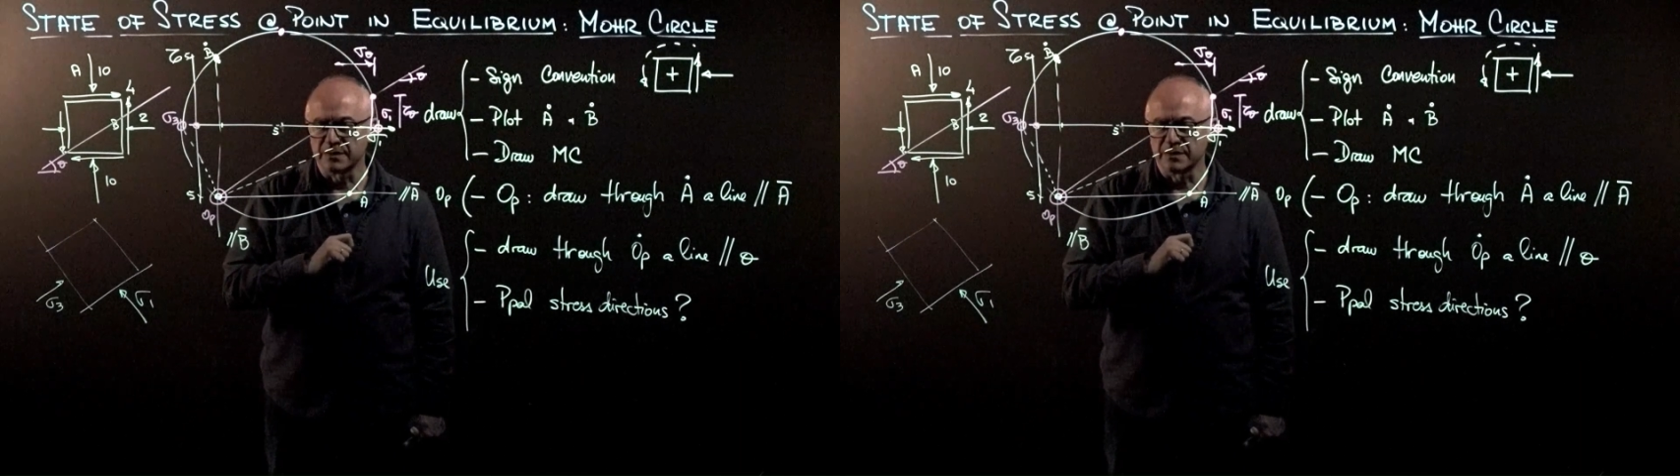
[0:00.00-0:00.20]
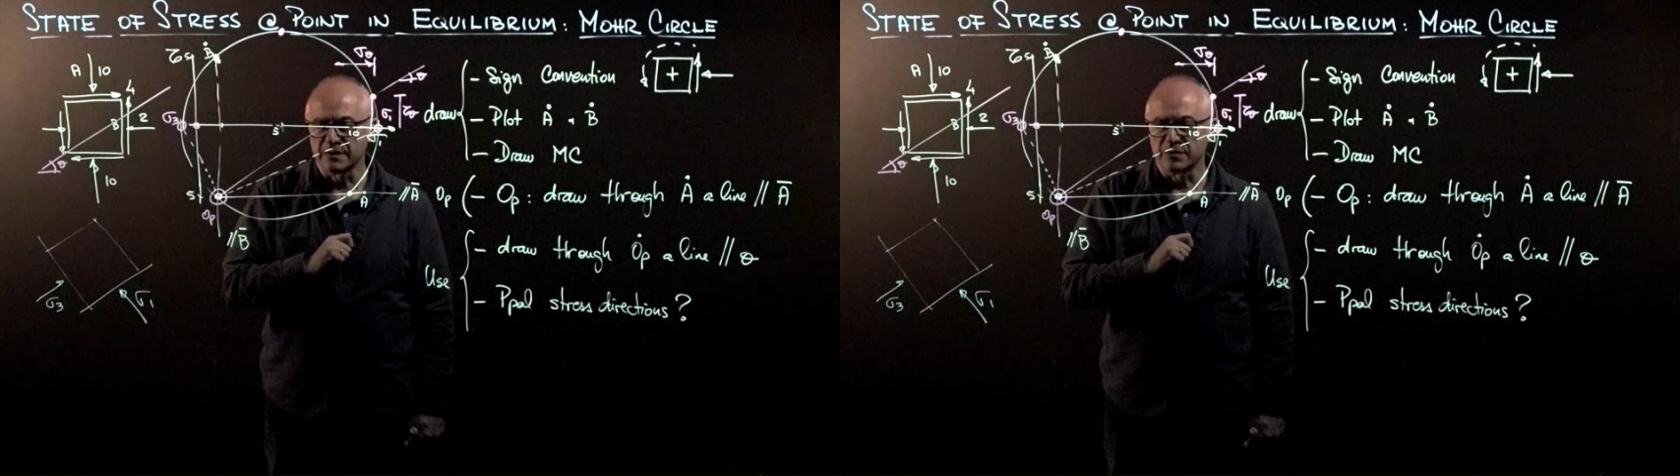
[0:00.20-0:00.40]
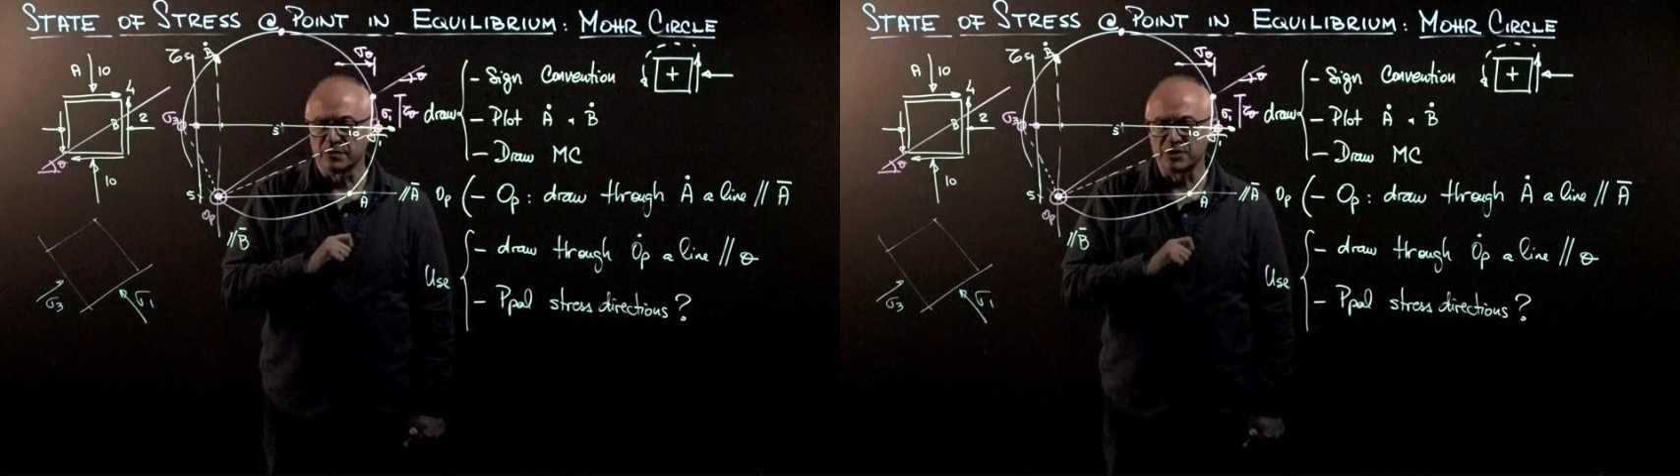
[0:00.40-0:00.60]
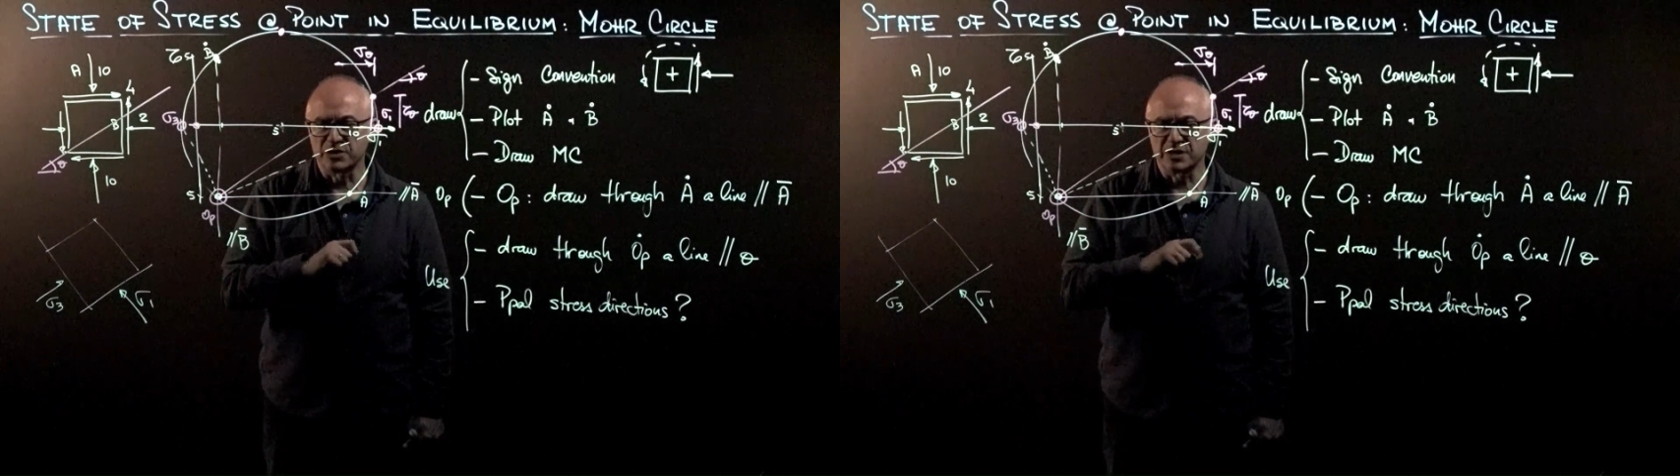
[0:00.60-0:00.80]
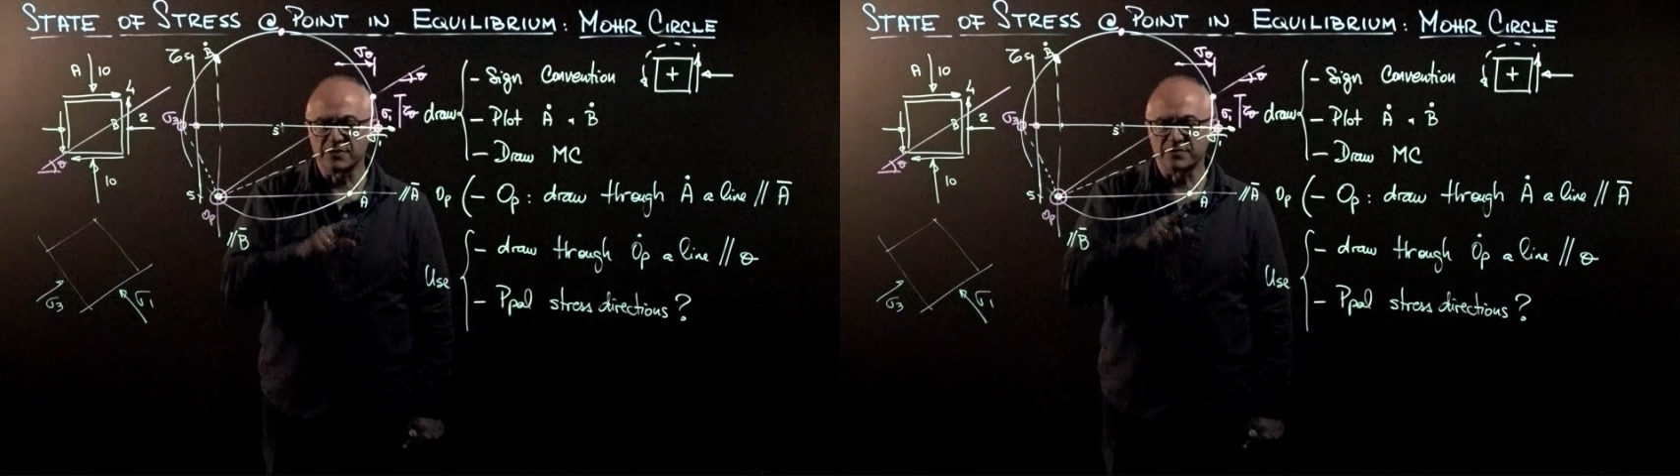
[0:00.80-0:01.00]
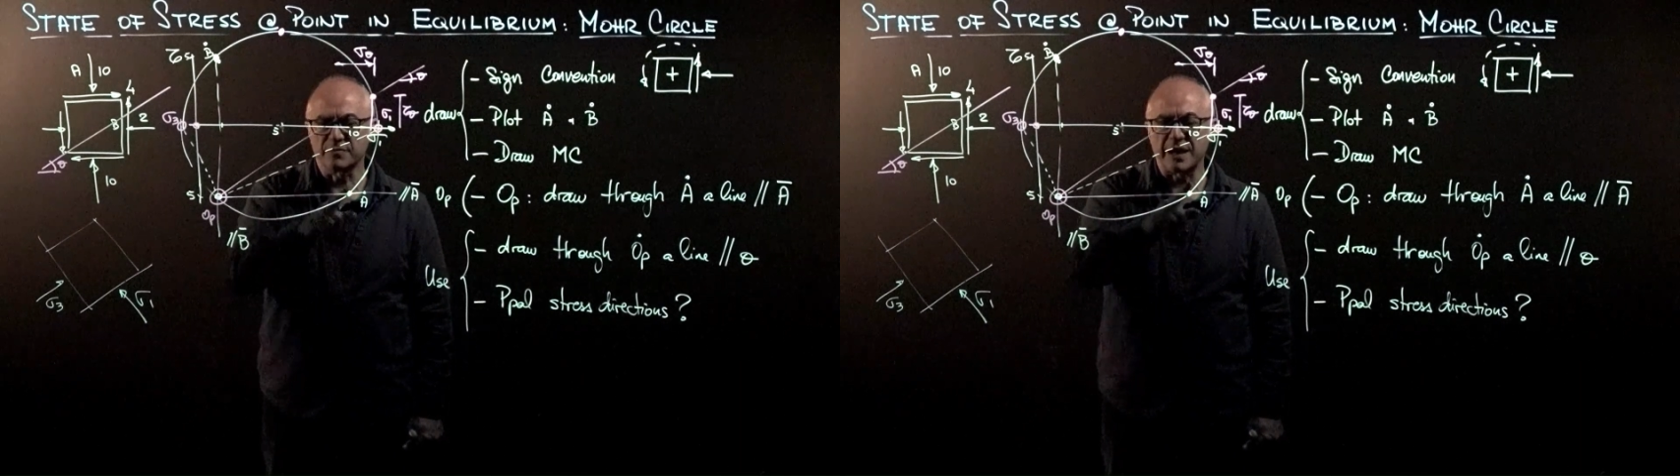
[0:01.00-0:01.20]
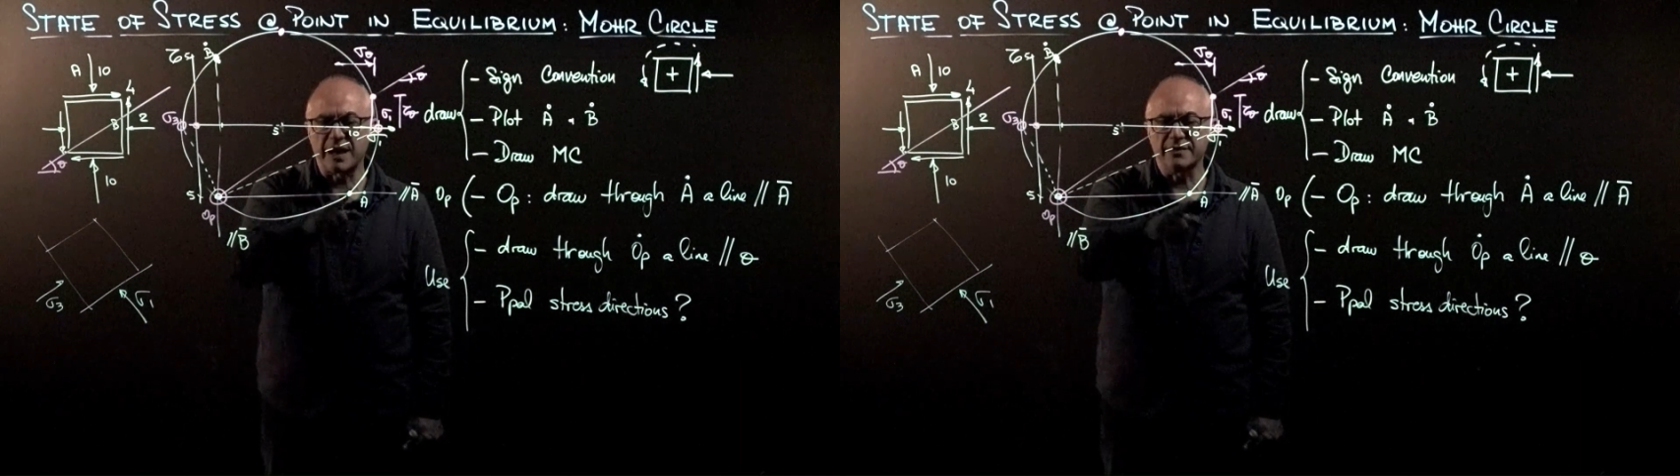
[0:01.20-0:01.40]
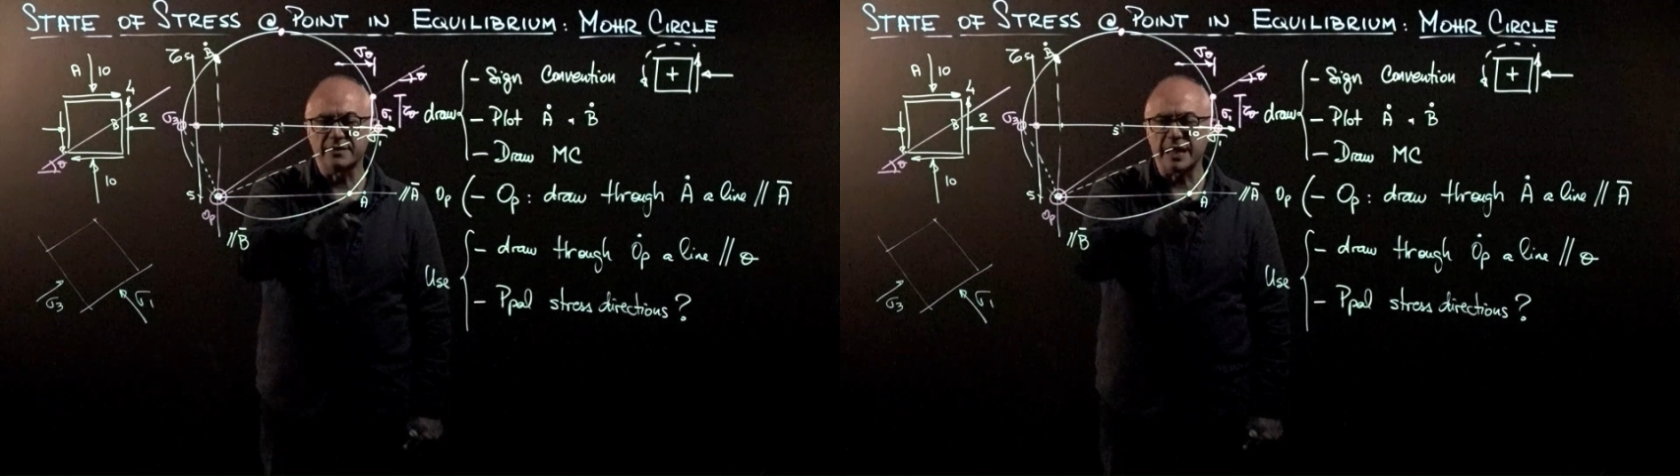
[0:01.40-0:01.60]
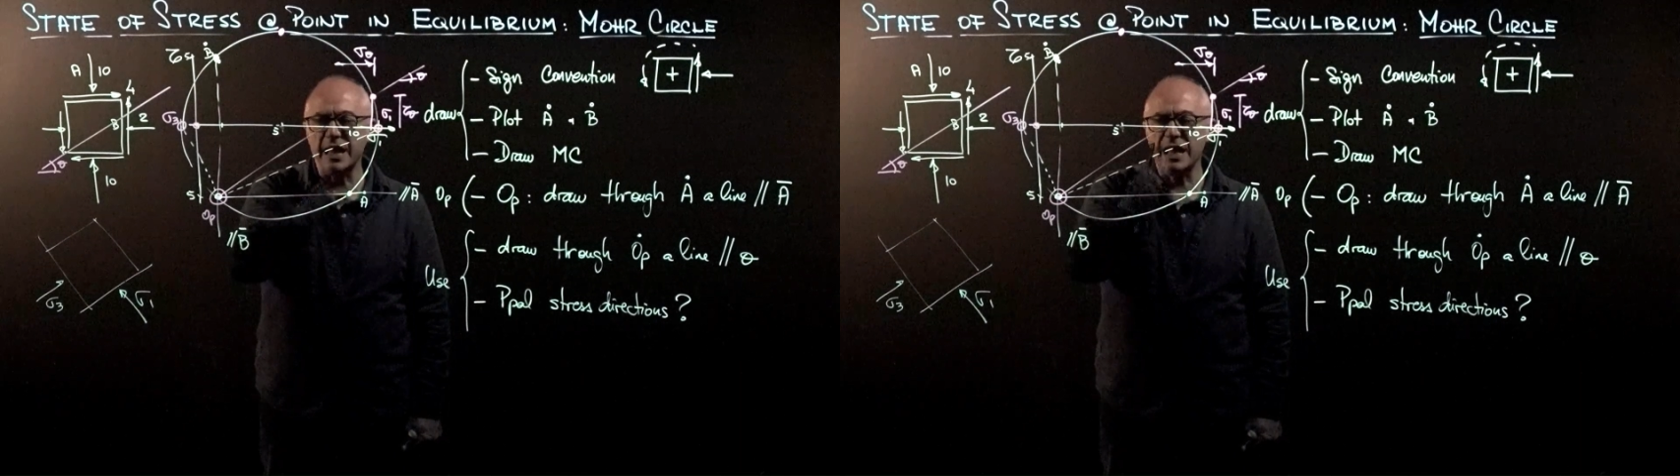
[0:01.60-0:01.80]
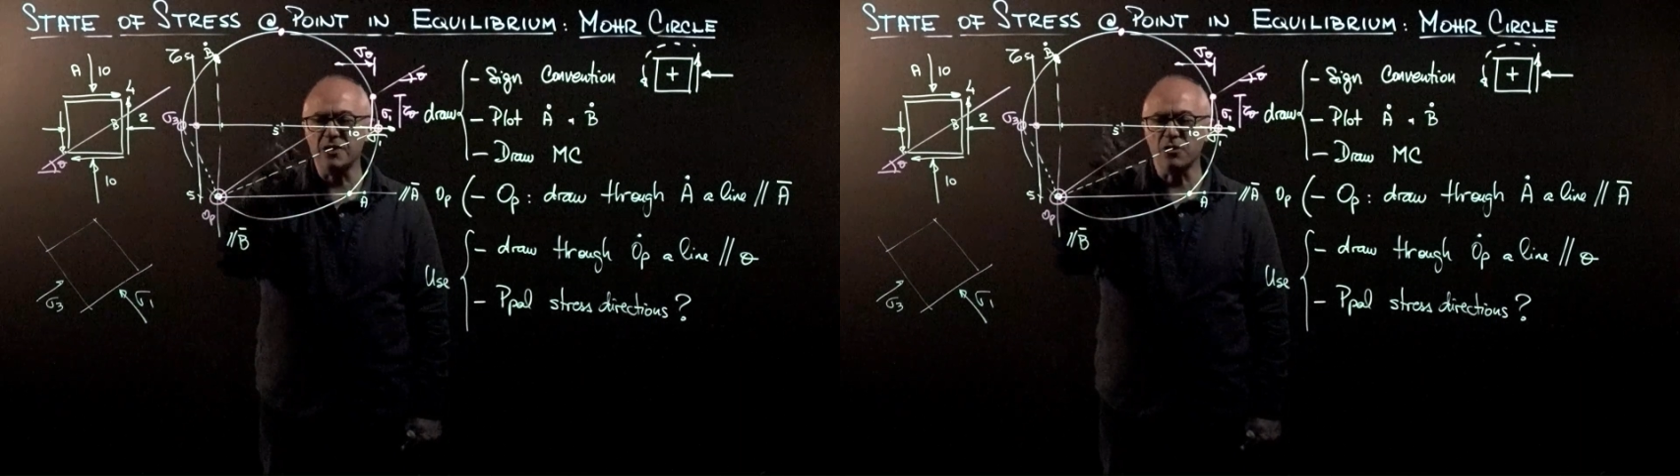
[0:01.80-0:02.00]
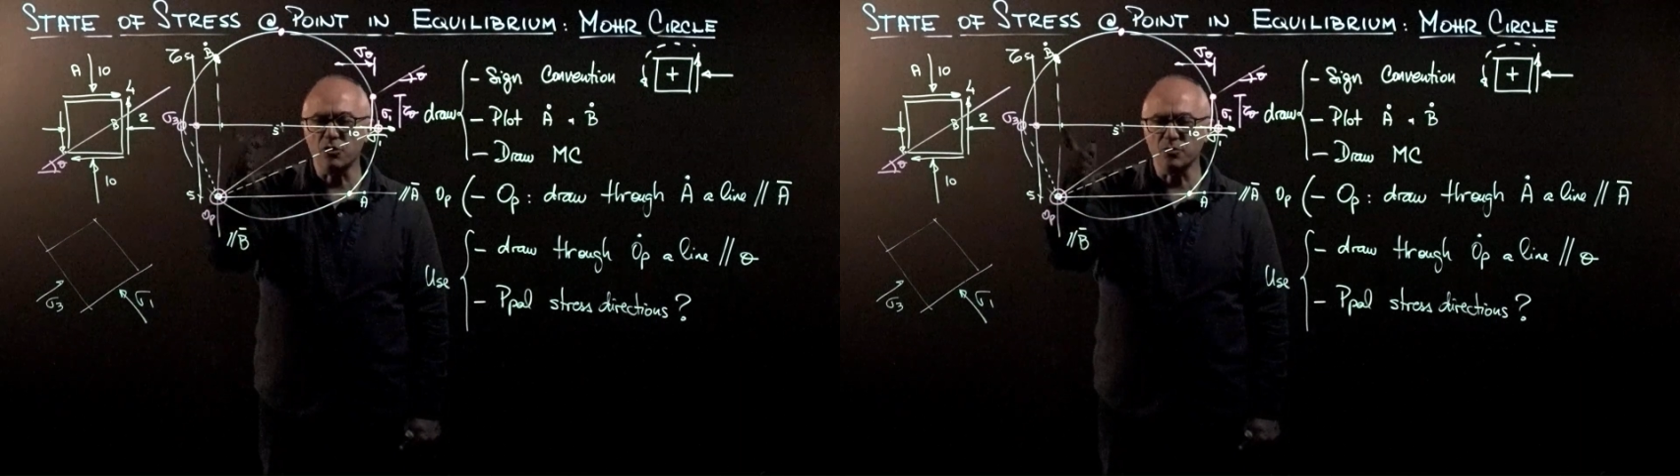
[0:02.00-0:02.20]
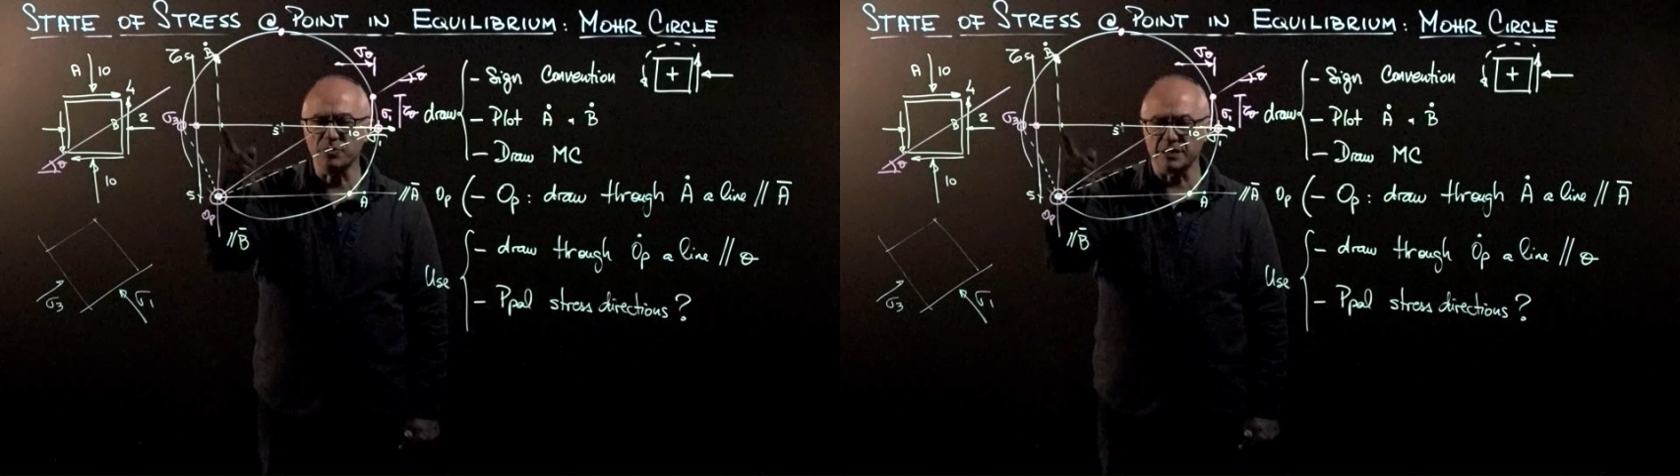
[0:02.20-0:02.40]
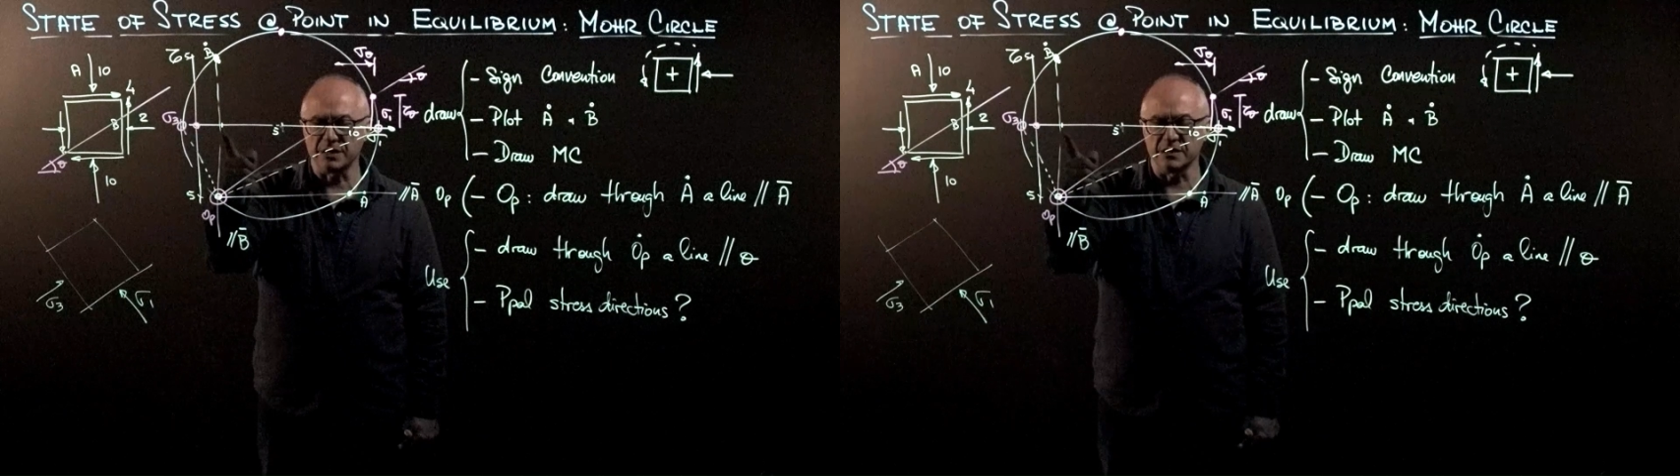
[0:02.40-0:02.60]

which is from either A or B.